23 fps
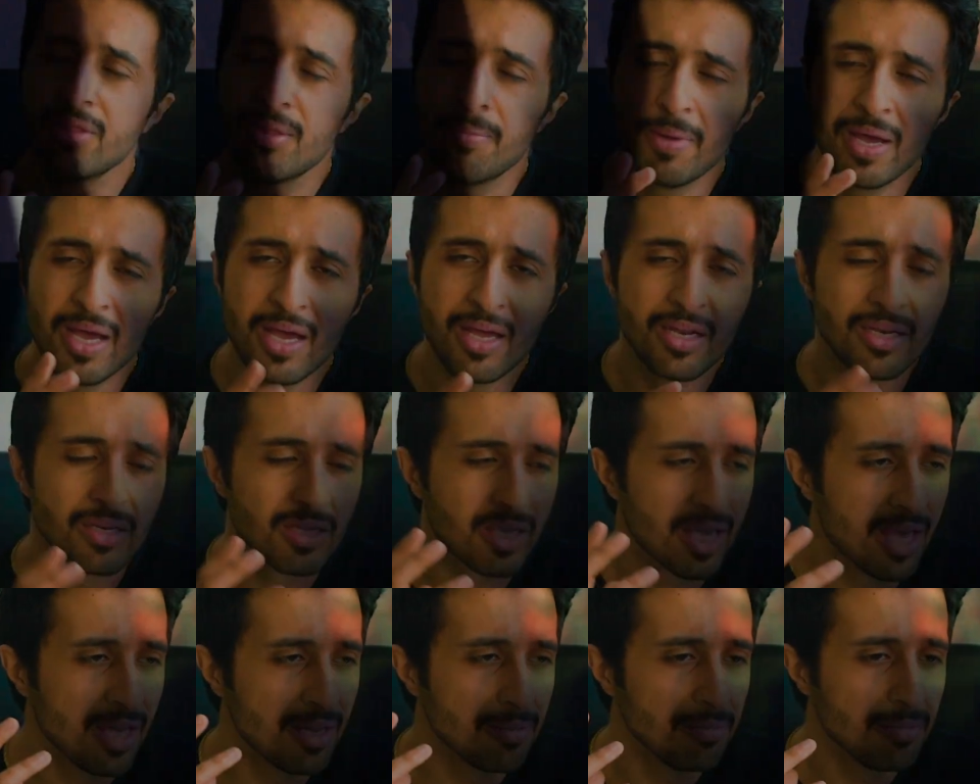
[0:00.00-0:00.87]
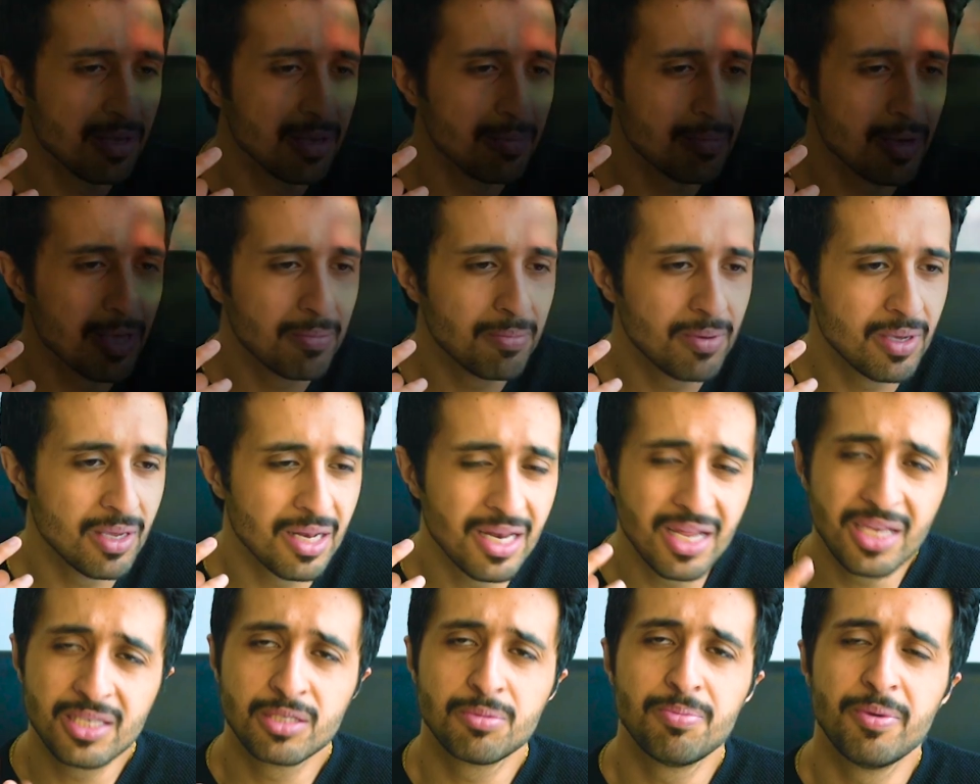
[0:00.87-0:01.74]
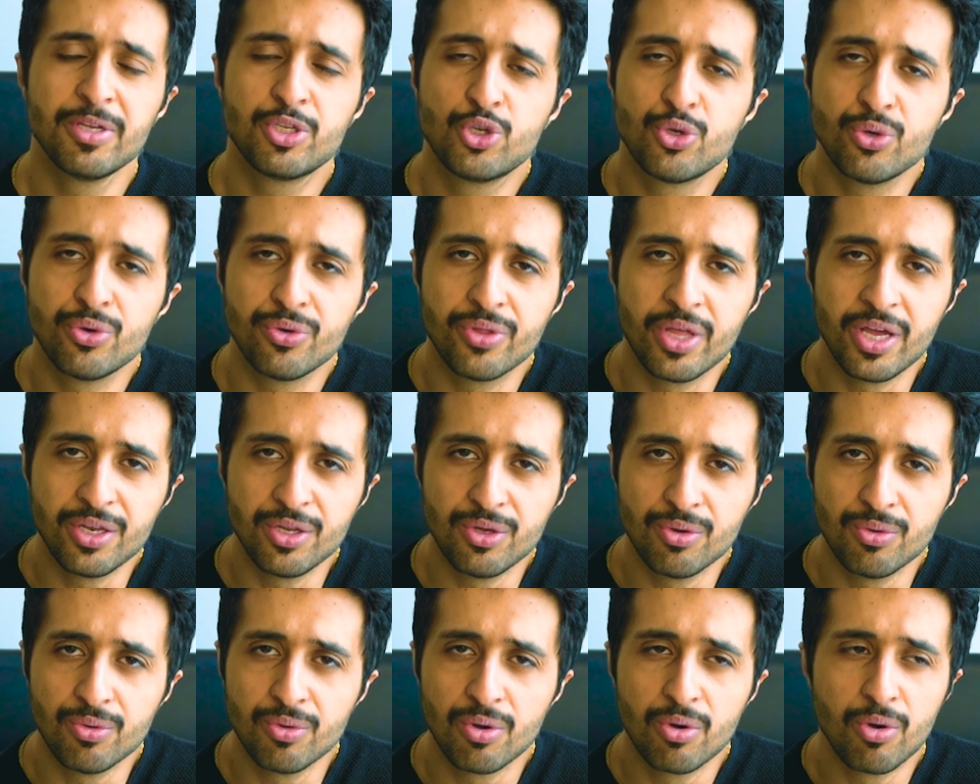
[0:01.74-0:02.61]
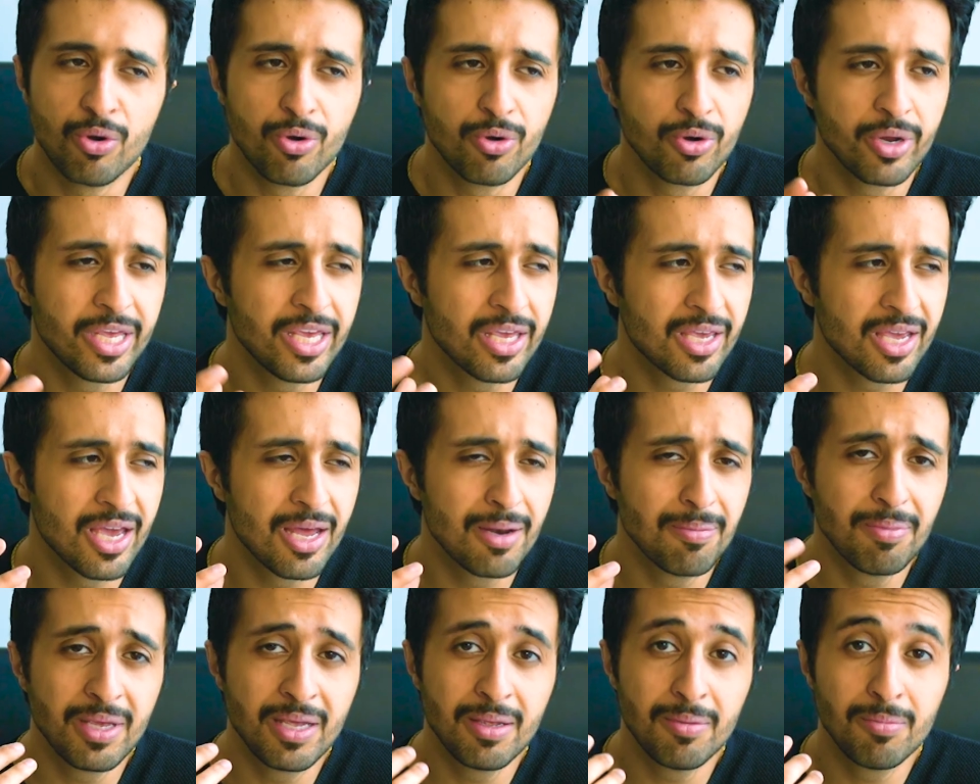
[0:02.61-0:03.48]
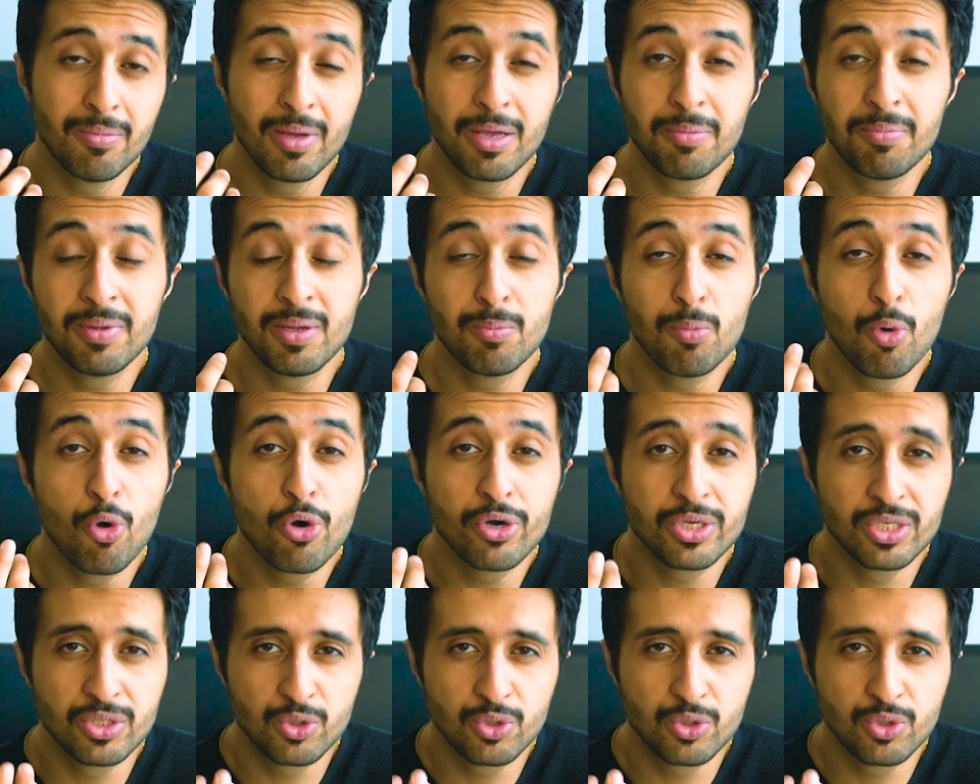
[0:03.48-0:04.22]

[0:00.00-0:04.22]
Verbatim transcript: The man can be maybe less mature than you, or he can be maybe more